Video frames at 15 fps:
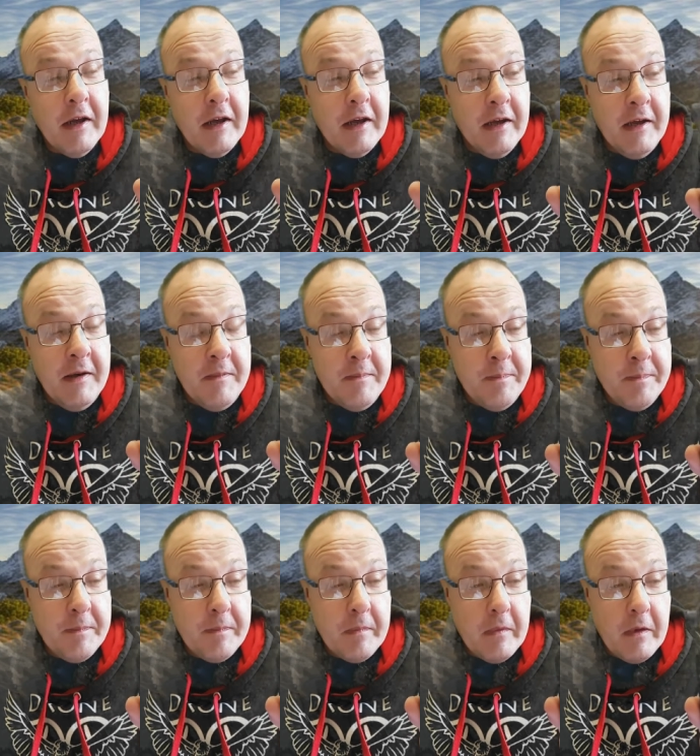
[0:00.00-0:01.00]

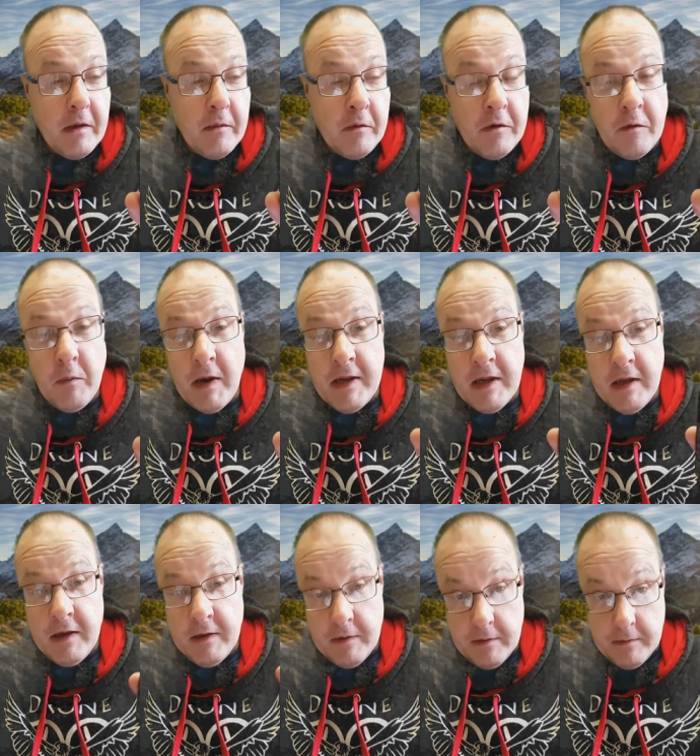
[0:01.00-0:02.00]
Because when
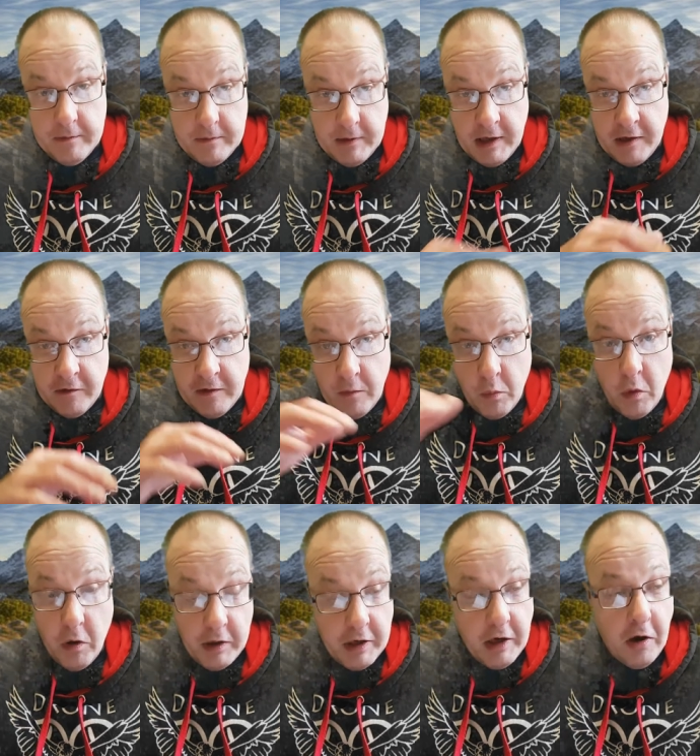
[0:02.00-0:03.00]
you're actually
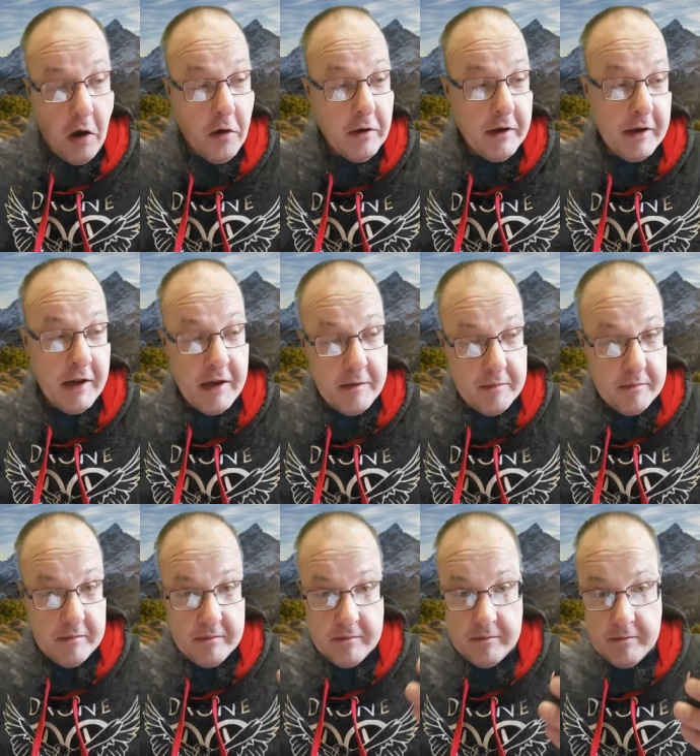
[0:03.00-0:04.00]
walking along, it
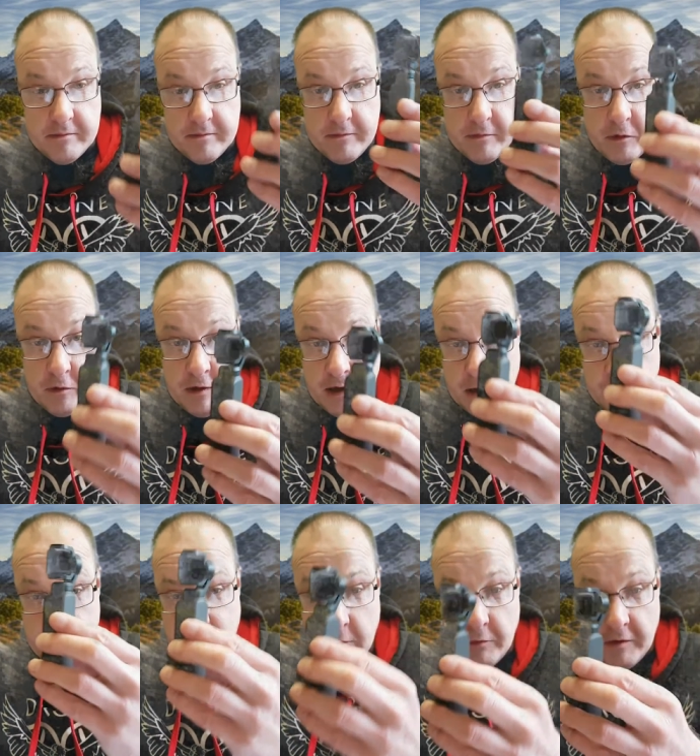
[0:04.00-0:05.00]
does a little
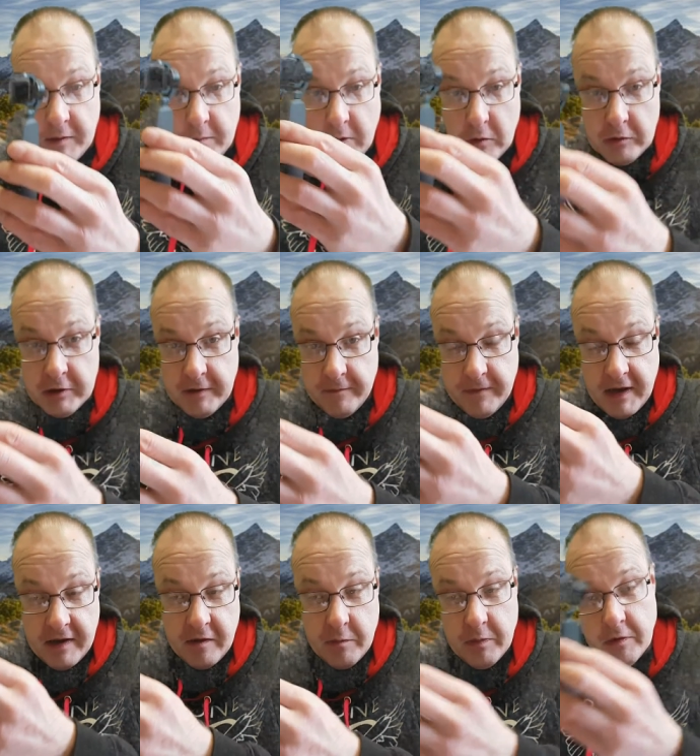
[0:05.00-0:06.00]
bouncing motion
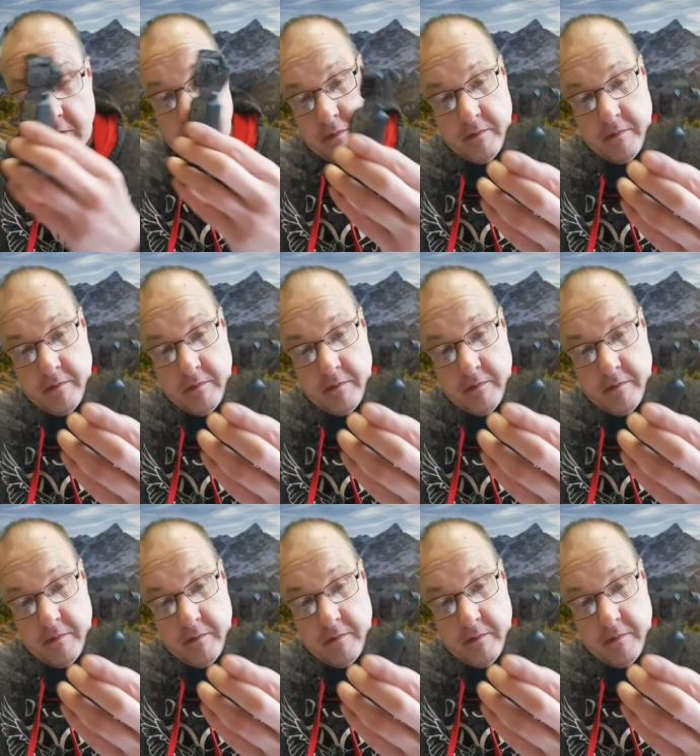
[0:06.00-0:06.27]
effect, but